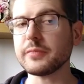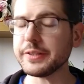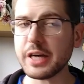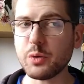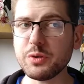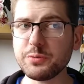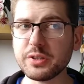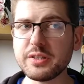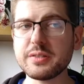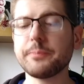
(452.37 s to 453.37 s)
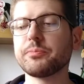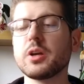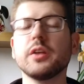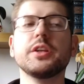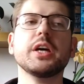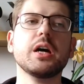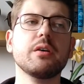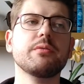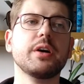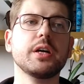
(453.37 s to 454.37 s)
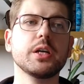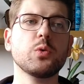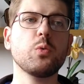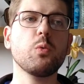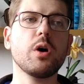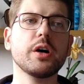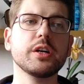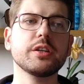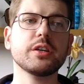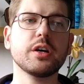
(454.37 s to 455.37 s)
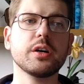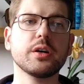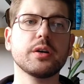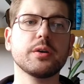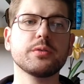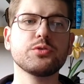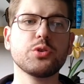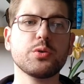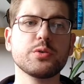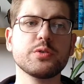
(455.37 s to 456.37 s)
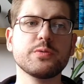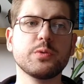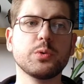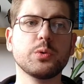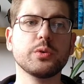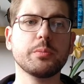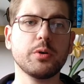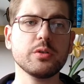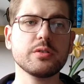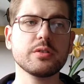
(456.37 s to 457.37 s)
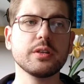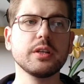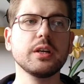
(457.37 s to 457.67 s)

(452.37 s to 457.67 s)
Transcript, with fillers: yeah, I went for this. They have a quite uh, of choice for the pots.